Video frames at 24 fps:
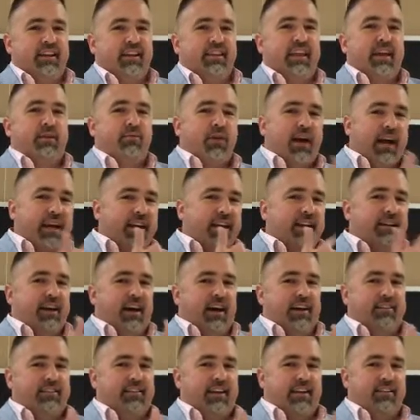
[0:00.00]
They
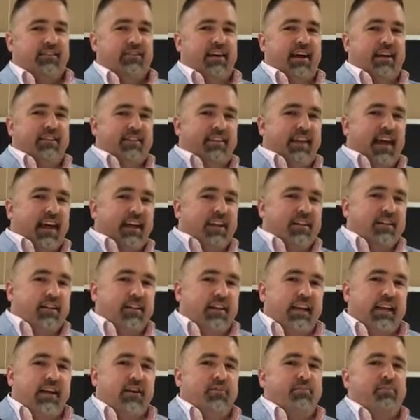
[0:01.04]
recognize that. So that's that
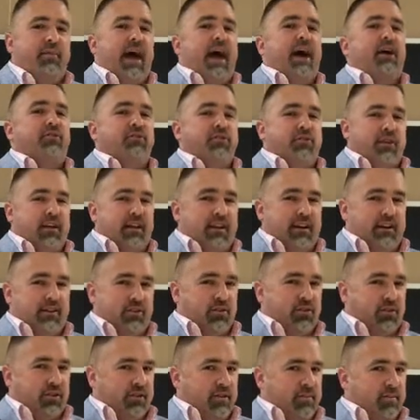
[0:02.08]
clear boundary that I
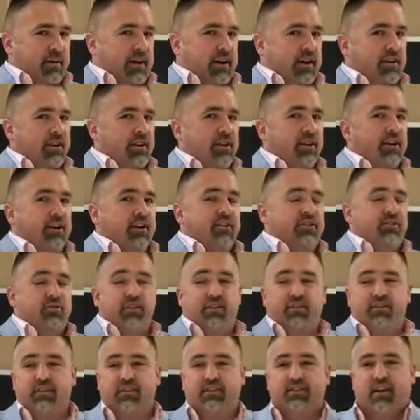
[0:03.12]
talked about. So he
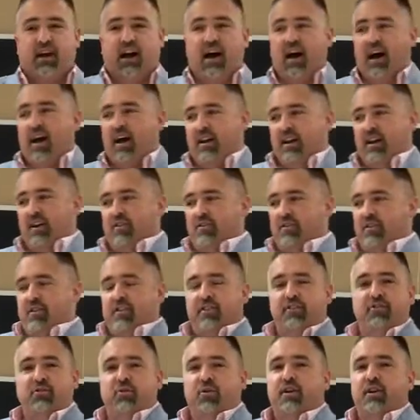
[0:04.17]
says, here's
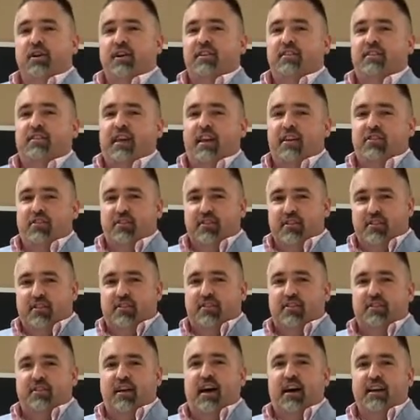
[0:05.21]
this organization. It's
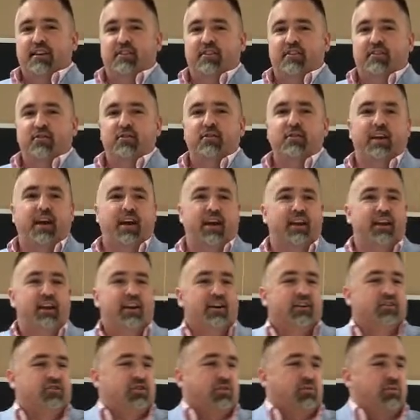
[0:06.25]
designed to do that.
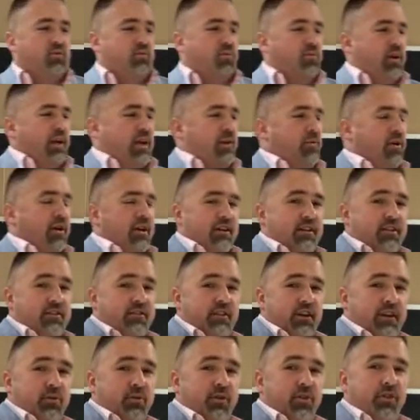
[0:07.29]
So when we want to
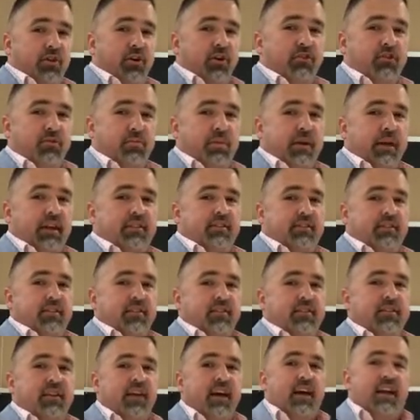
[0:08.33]
deal with those
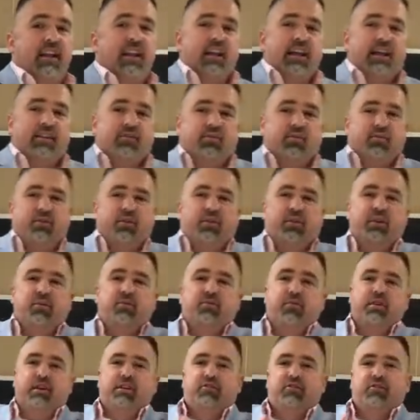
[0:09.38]
pieces, let's really
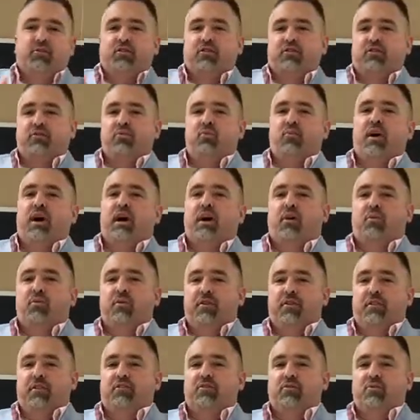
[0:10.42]
resource well
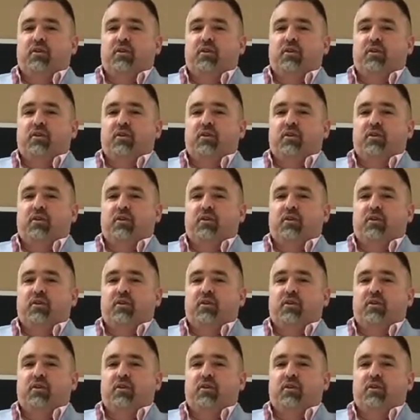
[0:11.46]
with this